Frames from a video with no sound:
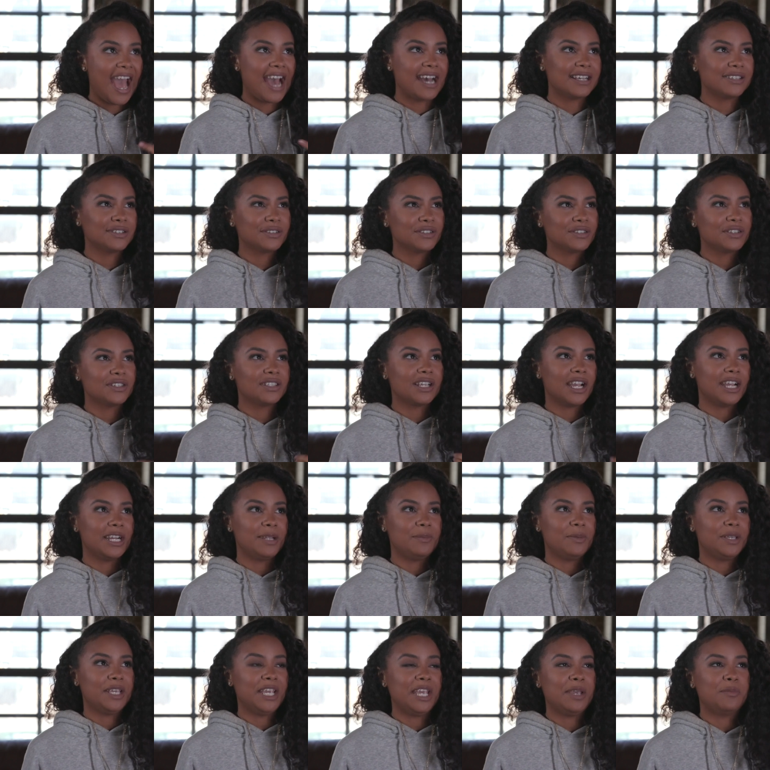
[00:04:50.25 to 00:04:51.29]
As our society
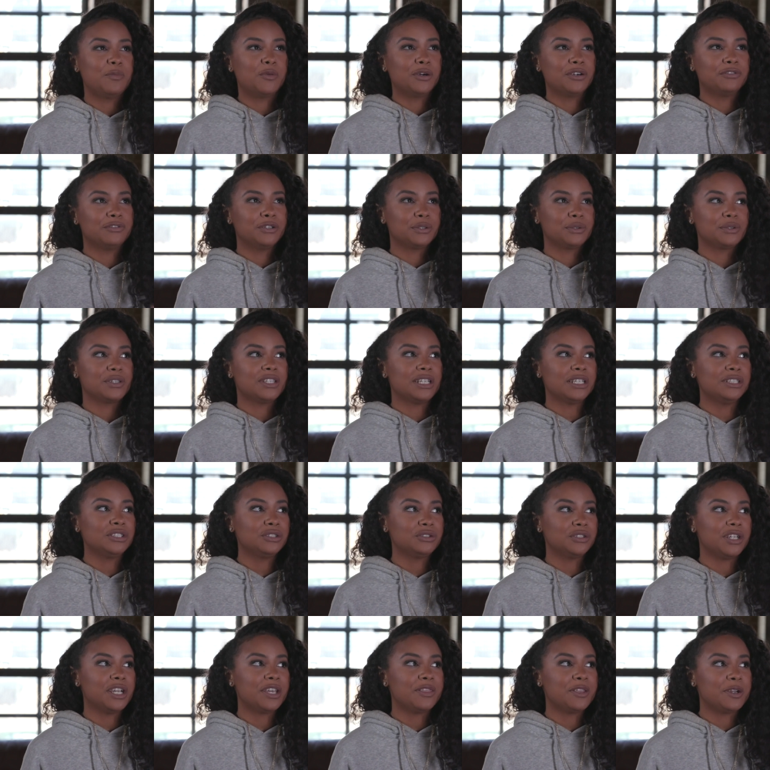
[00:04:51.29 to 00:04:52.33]
became more
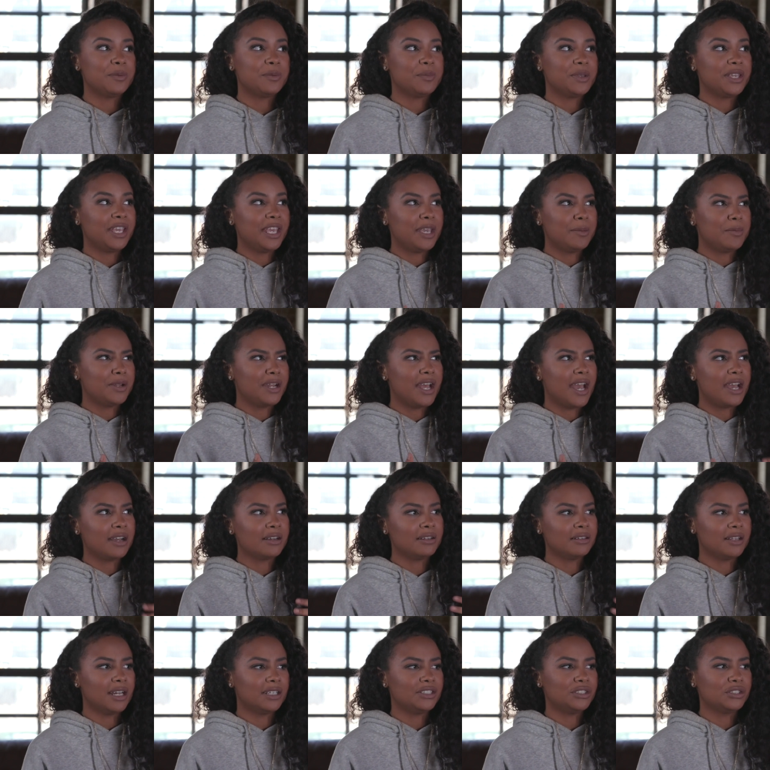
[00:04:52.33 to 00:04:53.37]
photocentric, there became an
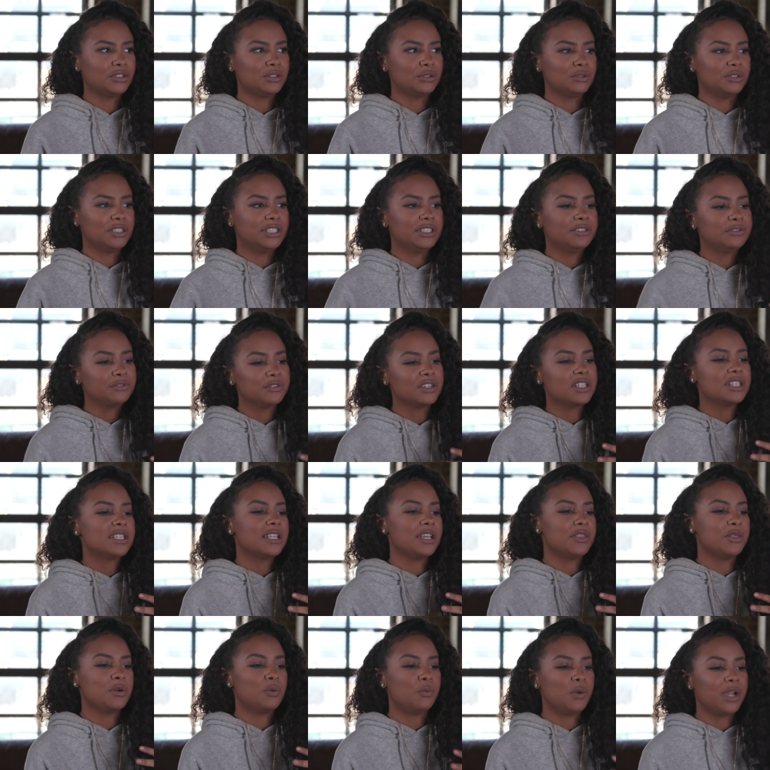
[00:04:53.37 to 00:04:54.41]
ecological difference
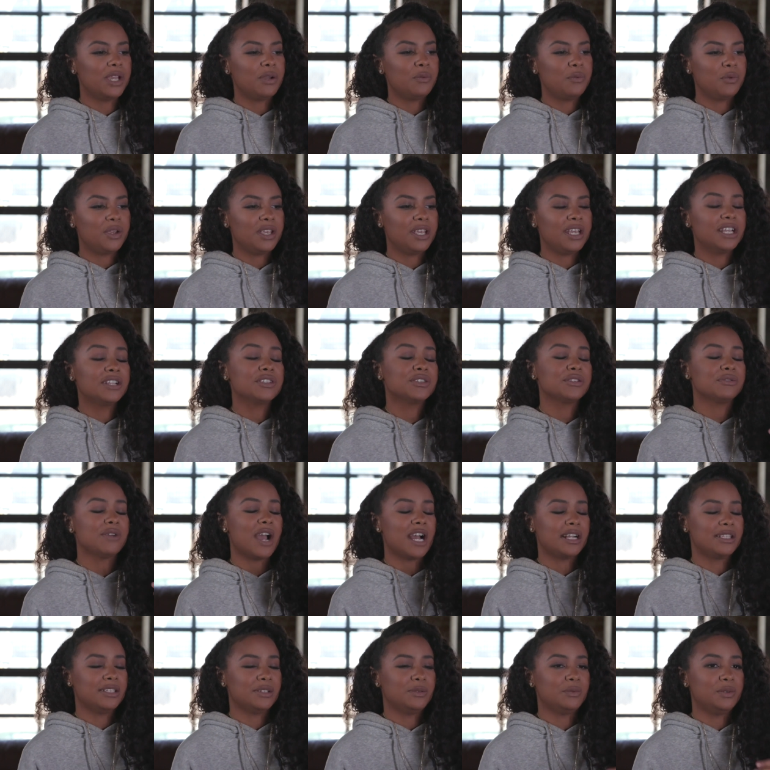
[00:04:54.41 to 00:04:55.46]
in the way we
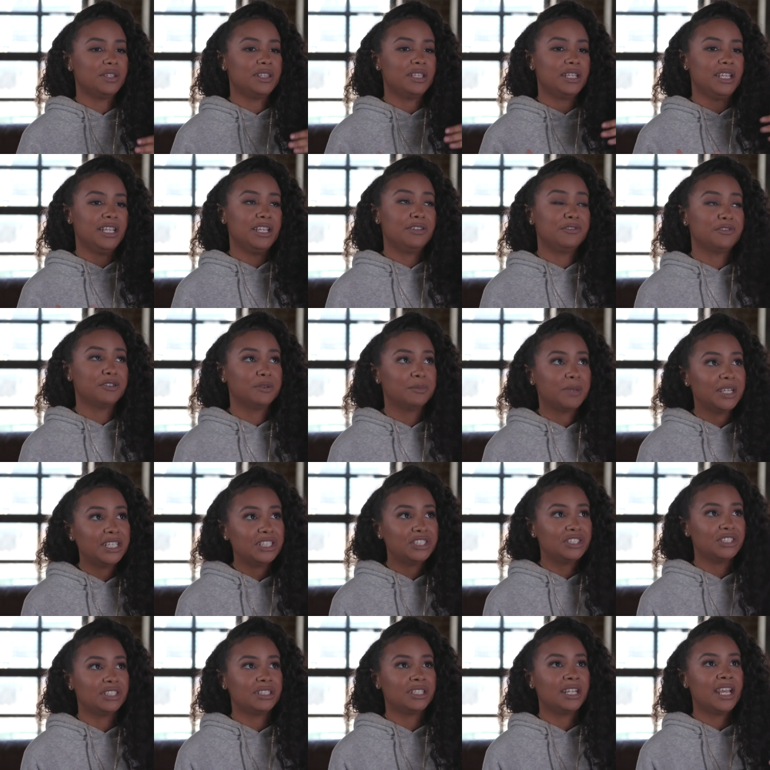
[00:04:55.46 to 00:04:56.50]
interacted with
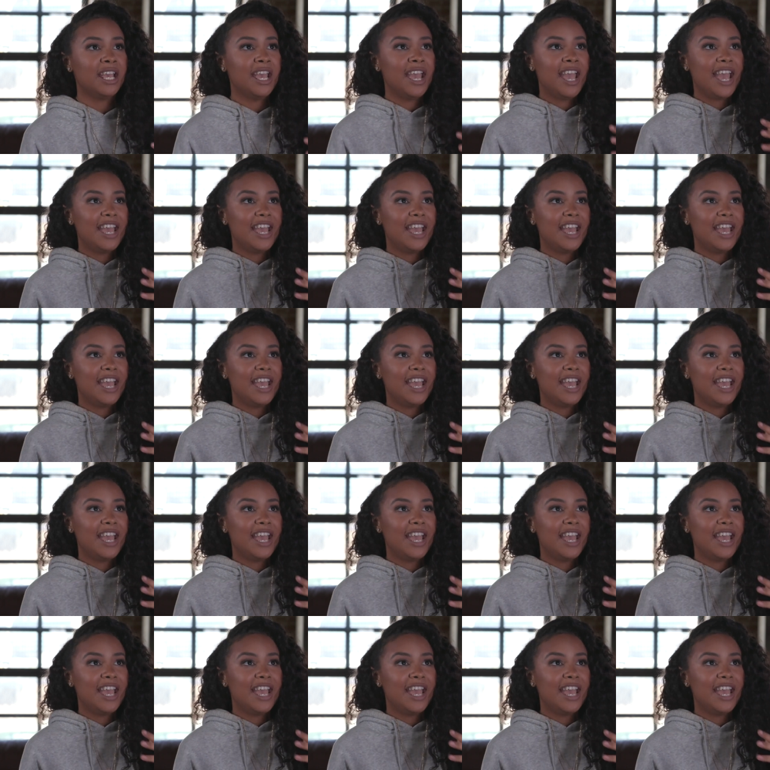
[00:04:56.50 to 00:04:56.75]
information,